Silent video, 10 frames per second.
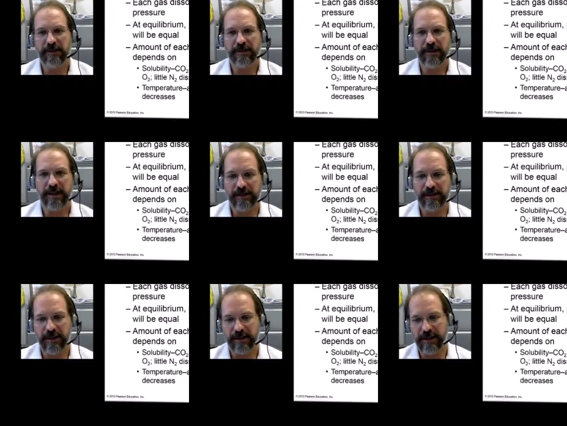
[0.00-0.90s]
law states
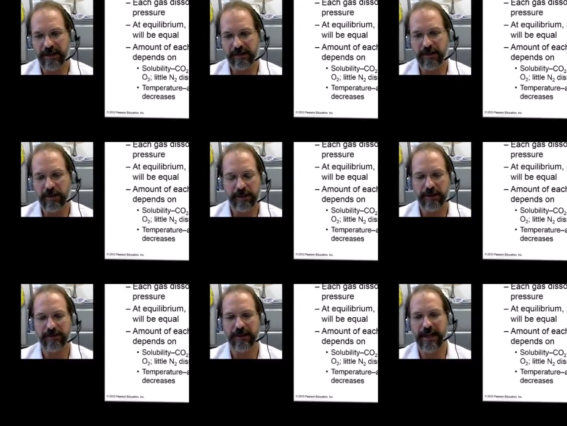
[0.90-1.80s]
that the solubility
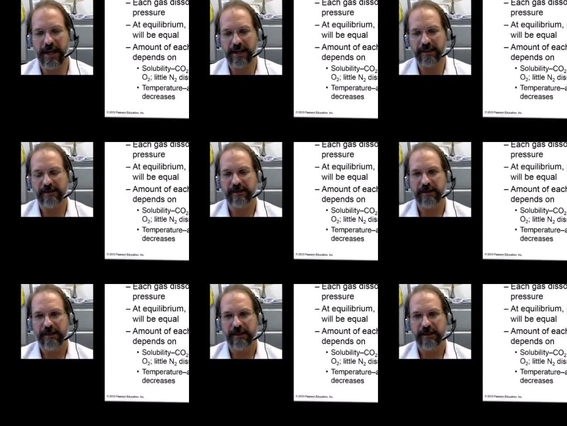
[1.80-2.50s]
of a gas